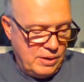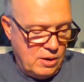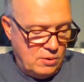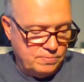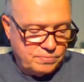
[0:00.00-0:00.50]
here
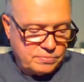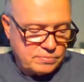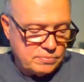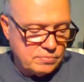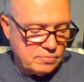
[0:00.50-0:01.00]
we go.
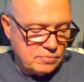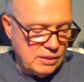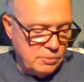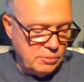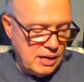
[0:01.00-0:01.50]

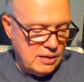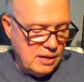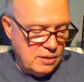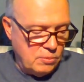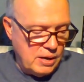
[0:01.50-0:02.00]
I think we
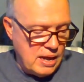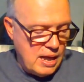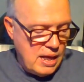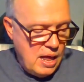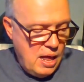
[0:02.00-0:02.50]
got another one.